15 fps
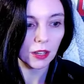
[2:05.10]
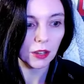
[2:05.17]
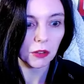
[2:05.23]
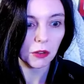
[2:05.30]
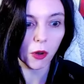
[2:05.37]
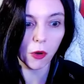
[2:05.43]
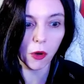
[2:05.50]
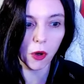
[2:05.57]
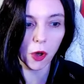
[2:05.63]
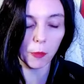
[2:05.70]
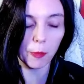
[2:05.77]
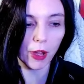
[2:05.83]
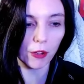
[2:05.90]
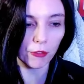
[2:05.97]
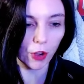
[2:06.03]
Oh,
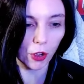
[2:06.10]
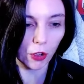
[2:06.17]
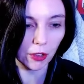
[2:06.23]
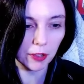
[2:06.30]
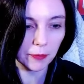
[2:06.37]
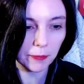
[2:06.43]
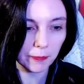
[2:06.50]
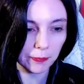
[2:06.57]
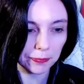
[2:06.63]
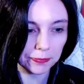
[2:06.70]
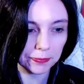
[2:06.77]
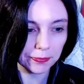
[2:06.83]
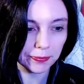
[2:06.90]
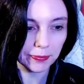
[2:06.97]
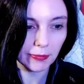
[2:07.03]
ball roll!
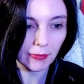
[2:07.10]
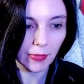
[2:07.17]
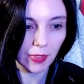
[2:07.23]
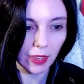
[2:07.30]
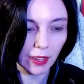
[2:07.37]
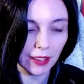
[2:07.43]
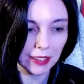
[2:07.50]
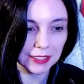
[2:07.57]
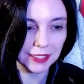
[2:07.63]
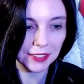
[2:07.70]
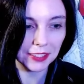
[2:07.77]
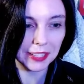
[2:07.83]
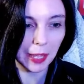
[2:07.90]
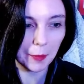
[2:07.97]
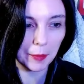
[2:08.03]

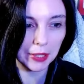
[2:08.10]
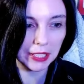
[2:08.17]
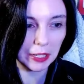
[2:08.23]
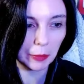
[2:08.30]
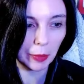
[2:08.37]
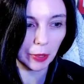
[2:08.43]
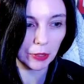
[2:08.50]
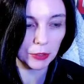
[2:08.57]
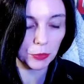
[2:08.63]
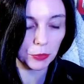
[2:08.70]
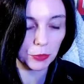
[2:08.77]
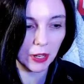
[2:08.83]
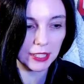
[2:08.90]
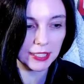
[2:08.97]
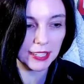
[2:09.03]
Look at that Mileena pose.
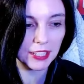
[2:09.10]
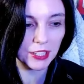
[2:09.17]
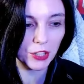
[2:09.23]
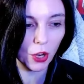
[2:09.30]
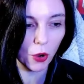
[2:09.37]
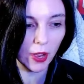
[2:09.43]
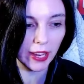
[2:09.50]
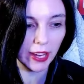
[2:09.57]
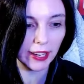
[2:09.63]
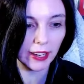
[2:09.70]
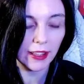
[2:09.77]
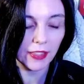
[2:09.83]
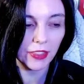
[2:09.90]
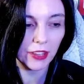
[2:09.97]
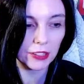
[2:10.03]
What is he doing?
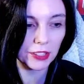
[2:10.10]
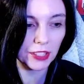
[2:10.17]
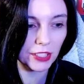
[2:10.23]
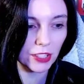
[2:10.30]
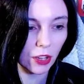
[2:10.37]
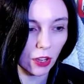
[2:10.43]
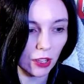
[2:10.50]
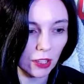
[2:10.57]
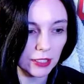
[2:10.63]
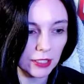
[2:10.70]
There's the skull.